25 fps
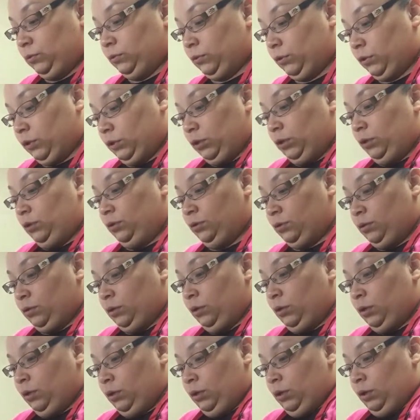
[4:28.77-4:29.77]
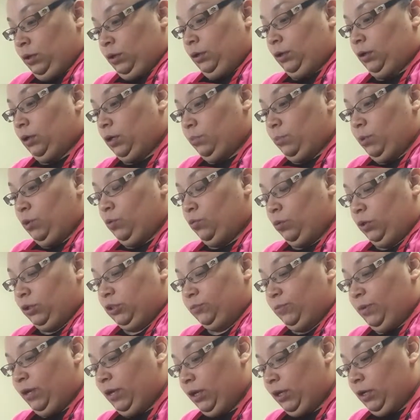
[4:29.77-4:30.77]
Okay, and let me
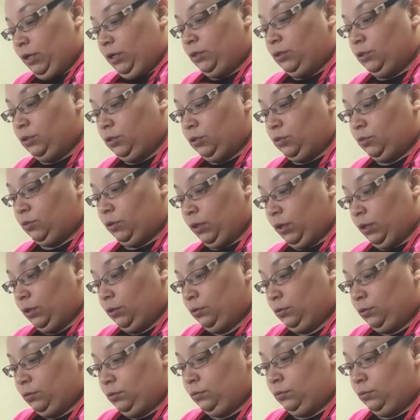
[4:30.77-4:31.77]
wash my hands so that.